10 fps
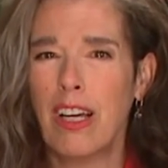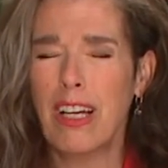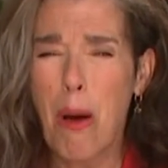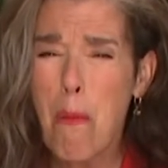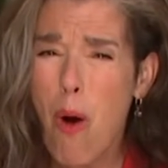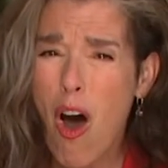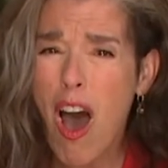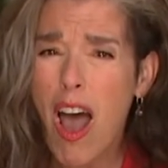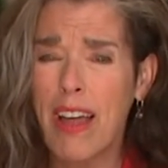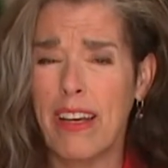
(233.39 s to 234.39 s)
Come
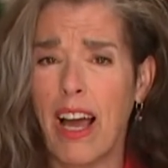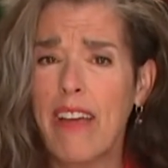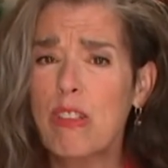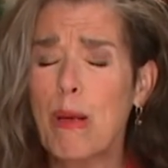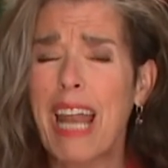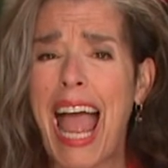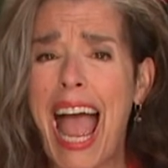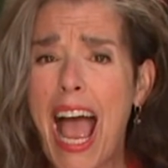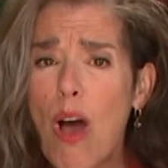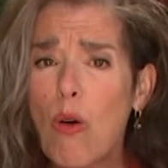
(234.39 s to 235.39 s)
on, I've spent
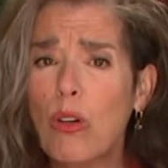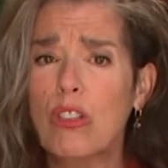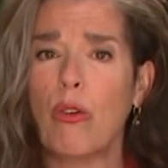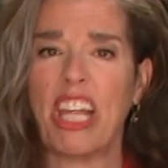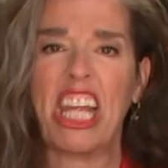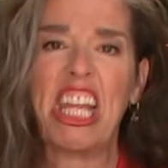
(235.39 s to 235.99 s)
hours going,